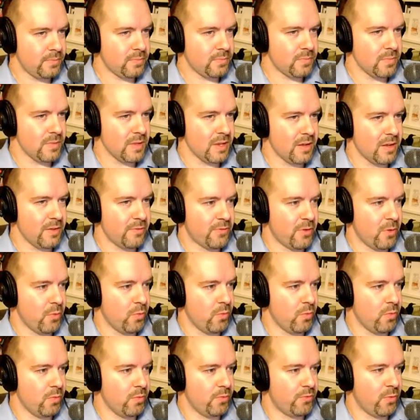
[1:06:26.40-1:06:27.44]

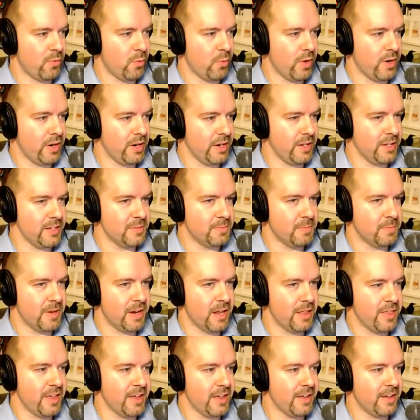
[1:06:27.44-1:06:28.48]
from what it is. But I
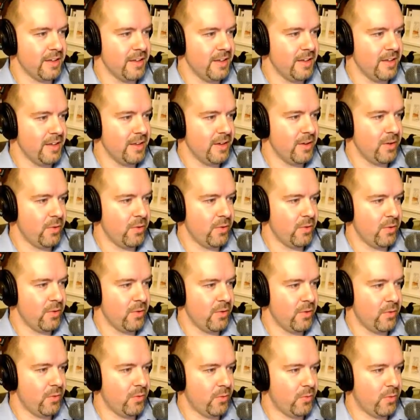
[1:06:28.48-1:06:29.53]
think
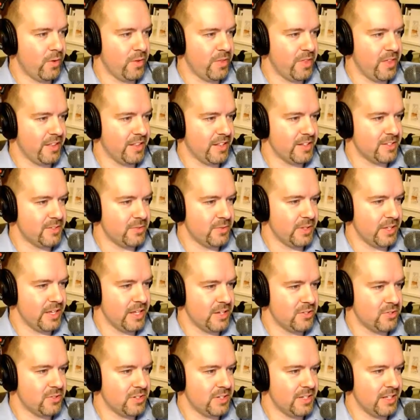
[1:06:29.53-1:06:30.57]
one thing that's really
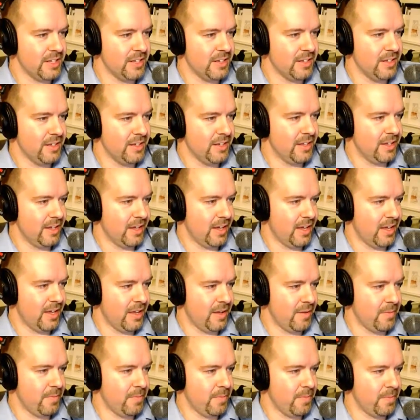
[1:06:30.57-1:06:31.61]
interesting,
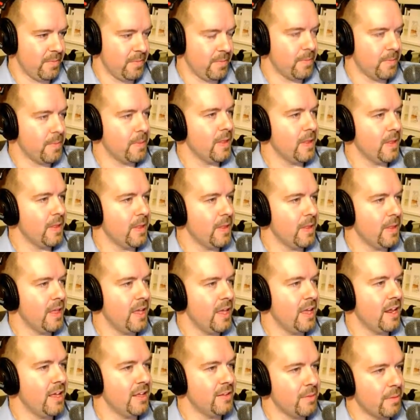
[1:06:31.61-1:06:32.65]
and
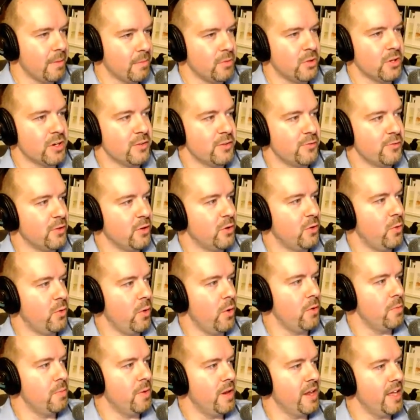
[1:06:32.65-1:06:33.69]
I'm looking for the quote,
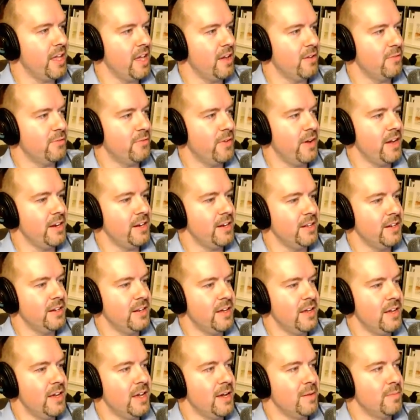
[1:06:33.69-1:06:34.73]
but I can't find it.
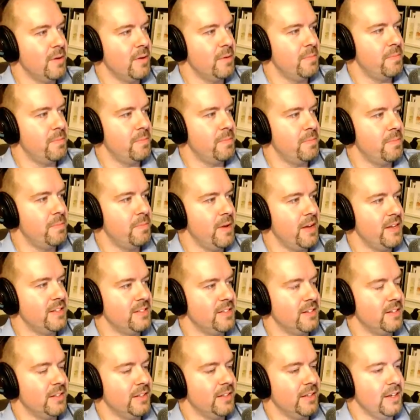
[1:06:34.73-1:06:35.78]
But
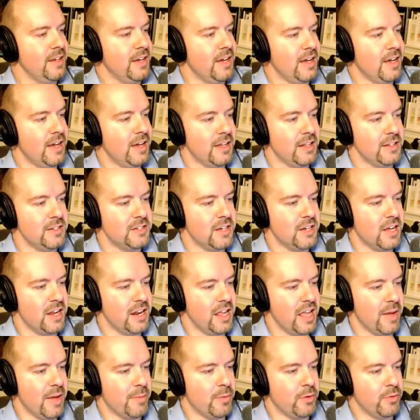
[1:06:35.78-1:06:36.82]
basically, John
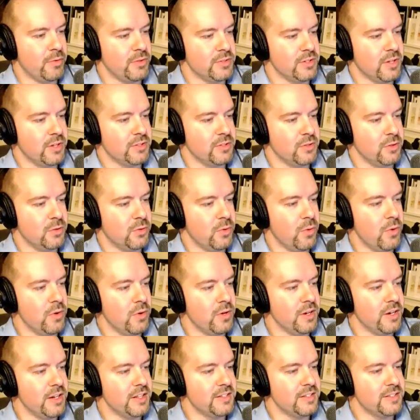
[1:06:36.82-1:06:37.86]
Hamill was also
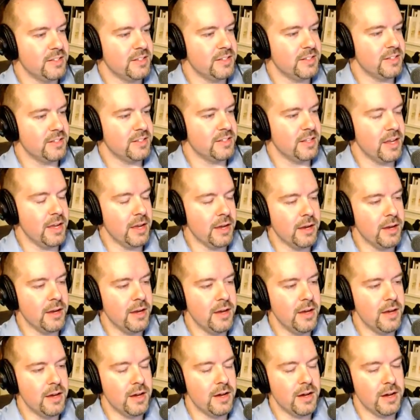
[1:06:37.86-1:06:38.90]
quoted as saying
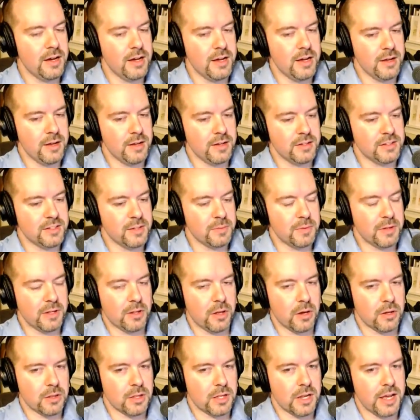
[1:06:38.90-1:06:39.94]
something
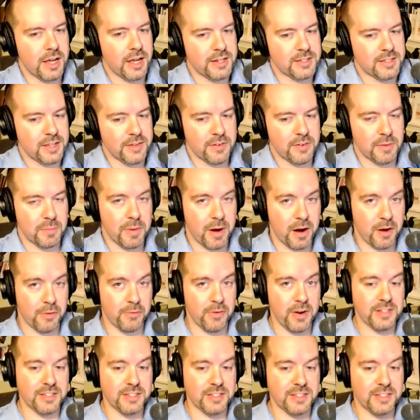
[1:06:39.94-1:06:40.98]
along the lines of, and I'm
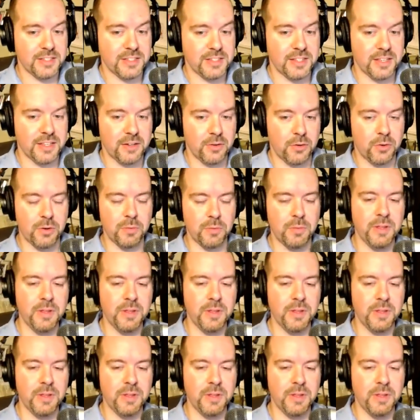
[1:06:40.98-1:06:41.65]
paraphrasing it horribly,